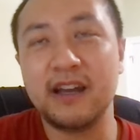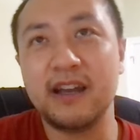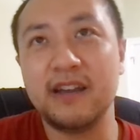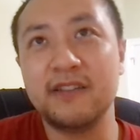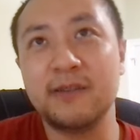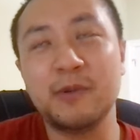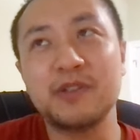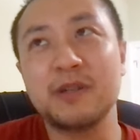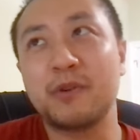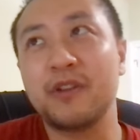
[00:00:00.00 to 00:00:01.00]
so what are these
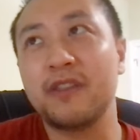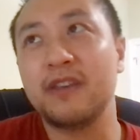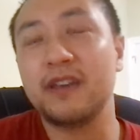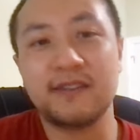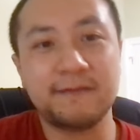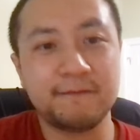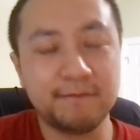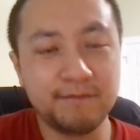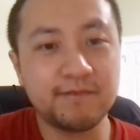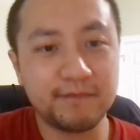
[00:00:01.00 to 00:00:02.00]
keywords,
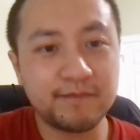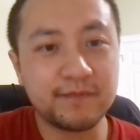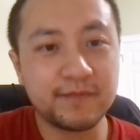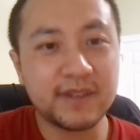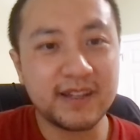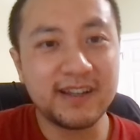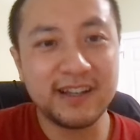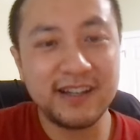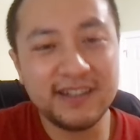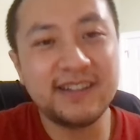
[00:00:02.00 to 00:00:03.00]
if you have to state
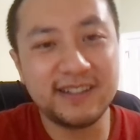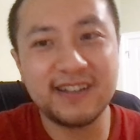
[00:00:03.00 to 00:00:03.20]
some?